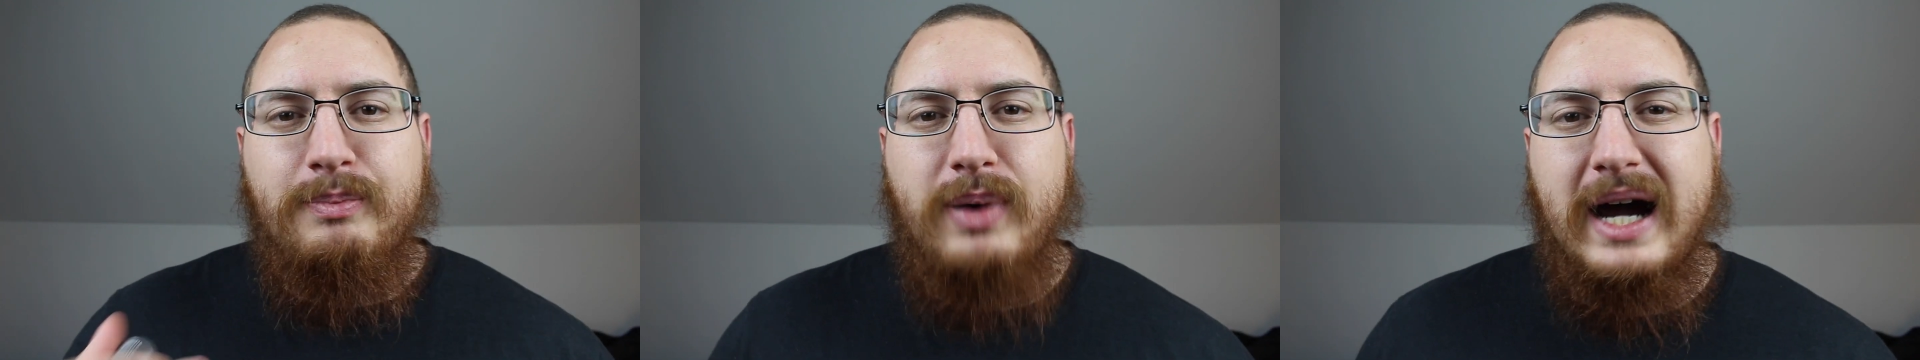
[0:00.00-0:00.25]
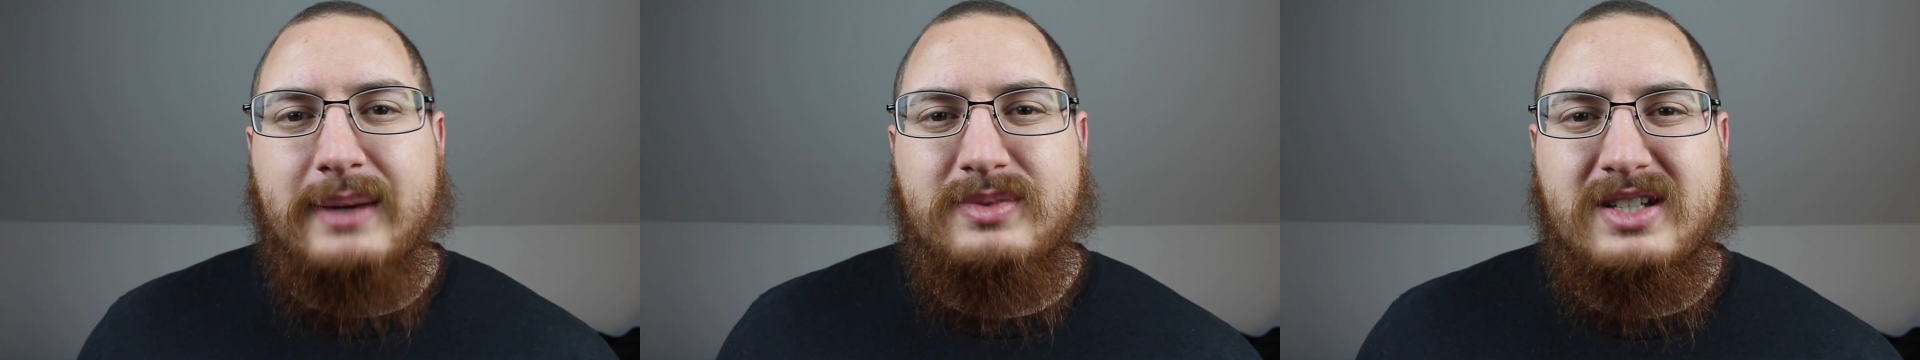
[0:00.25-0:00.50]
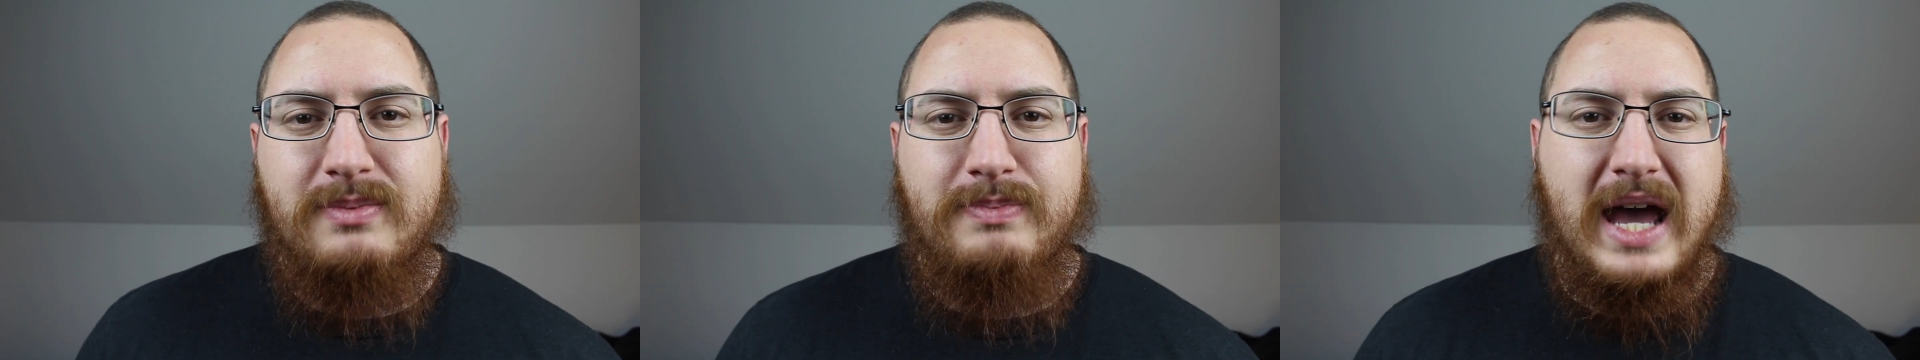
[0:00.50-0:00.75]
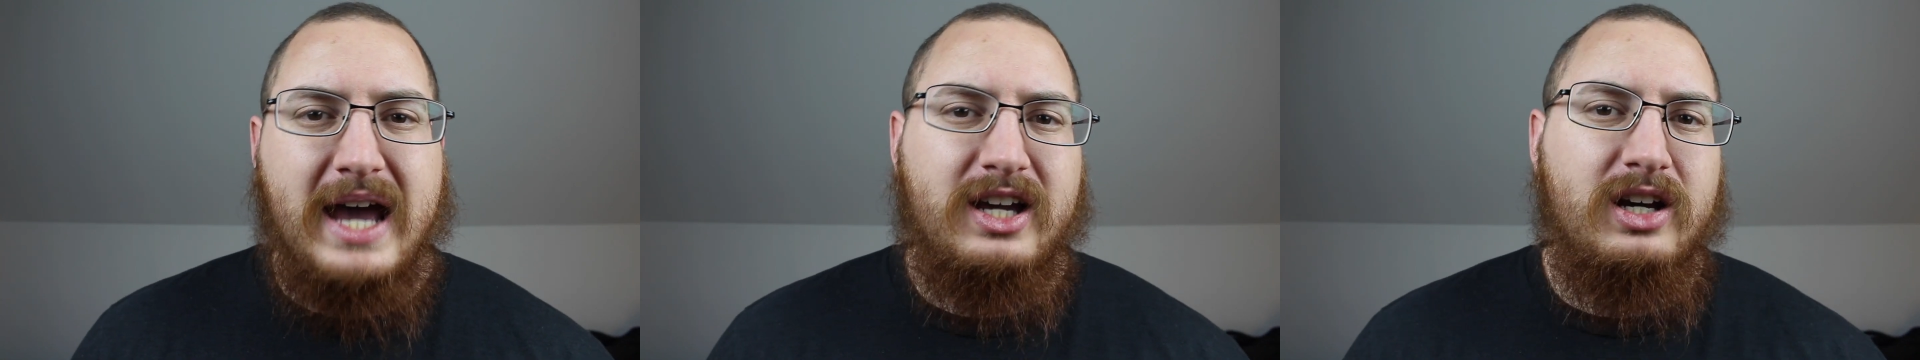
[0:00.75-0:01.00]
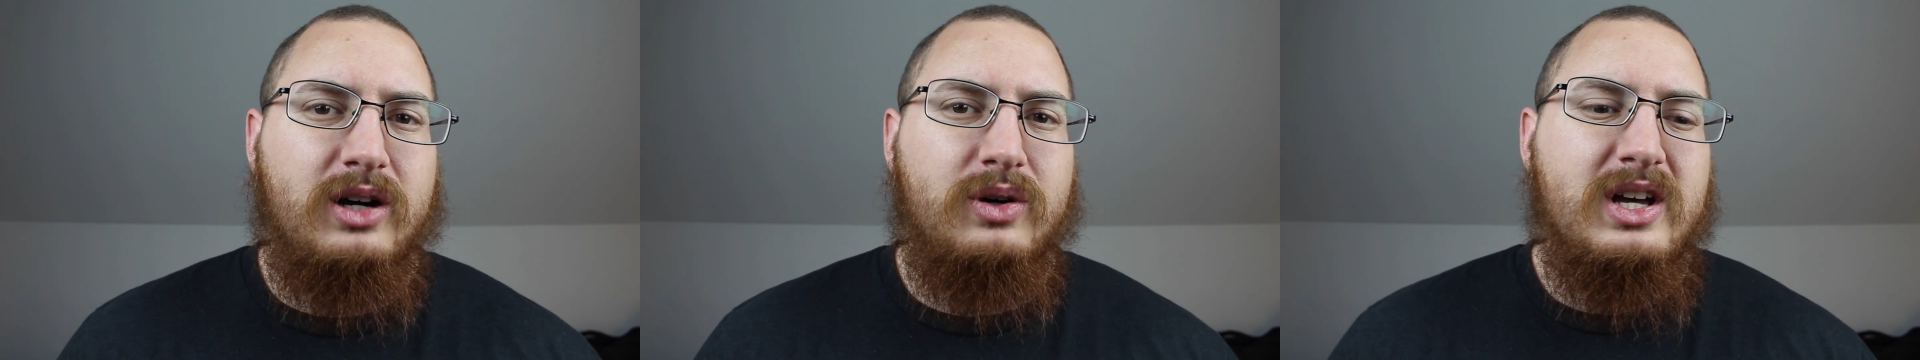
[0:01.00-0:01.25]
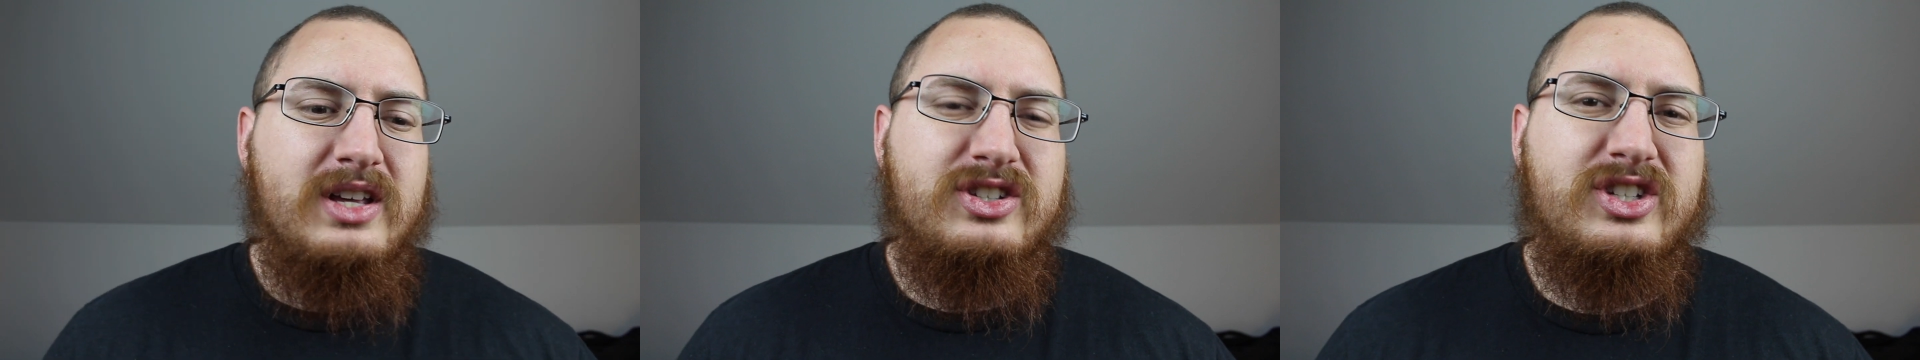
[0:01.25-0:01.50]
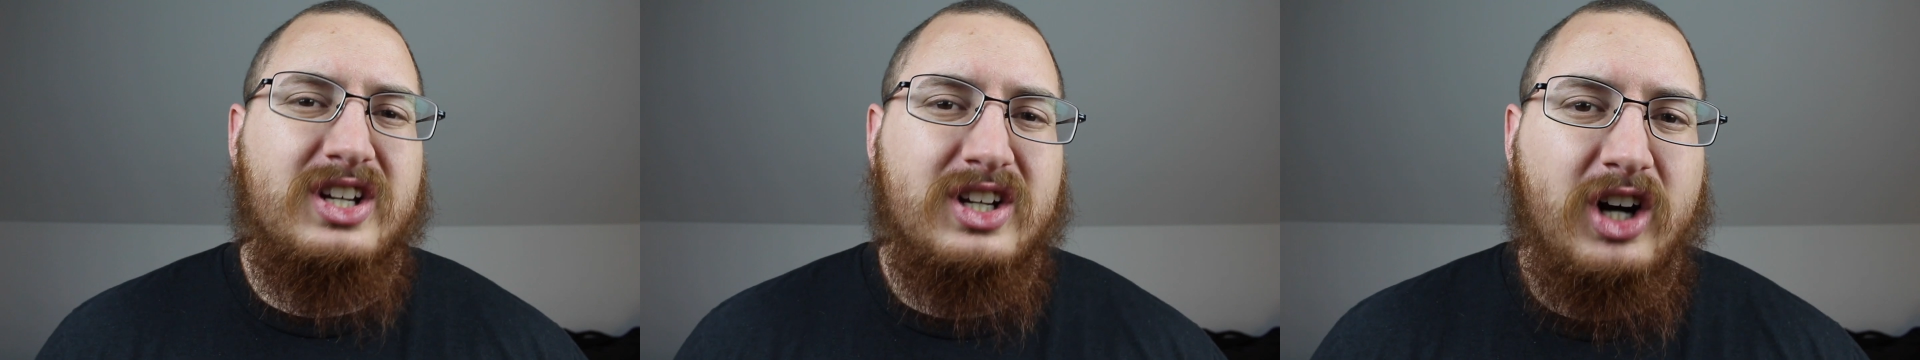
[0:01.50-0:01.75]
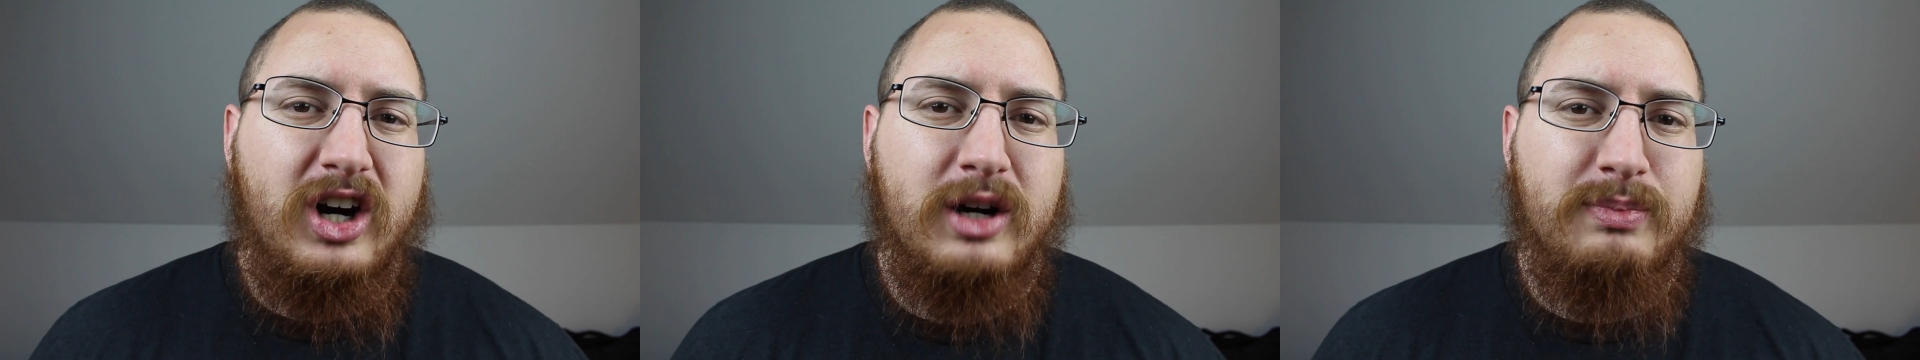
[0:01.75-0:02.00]
pipe tobacco,
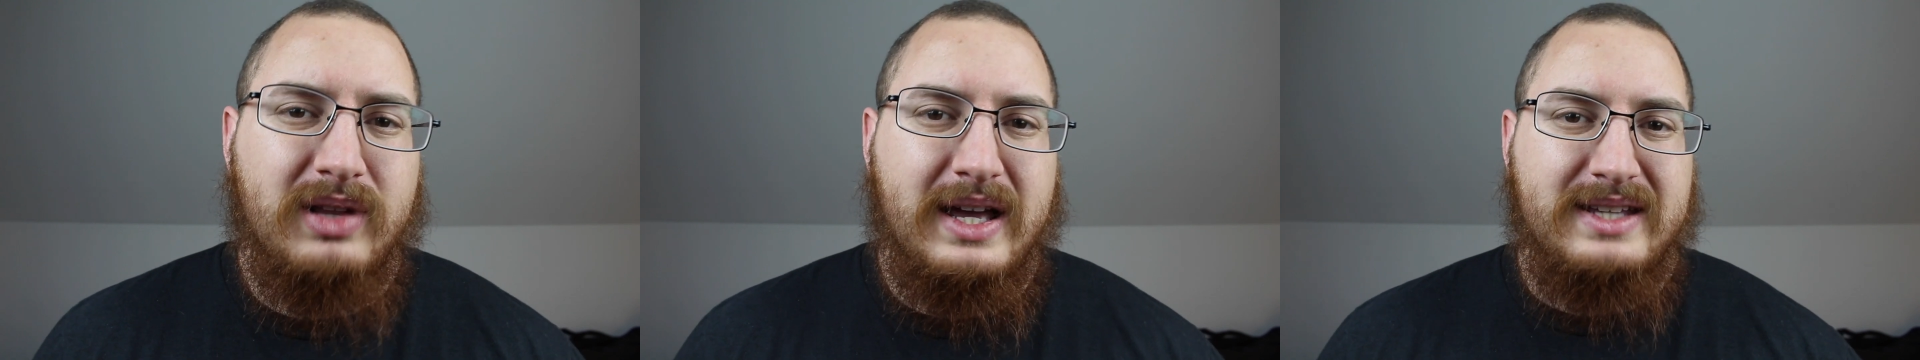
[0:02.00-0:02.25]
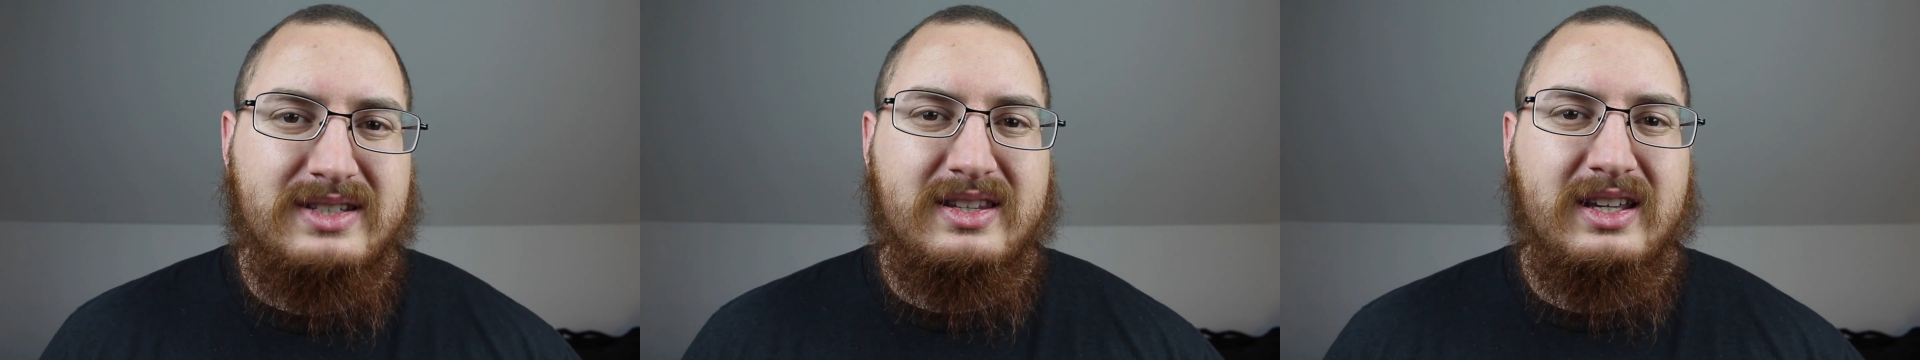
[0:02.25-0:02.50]
cigar blends,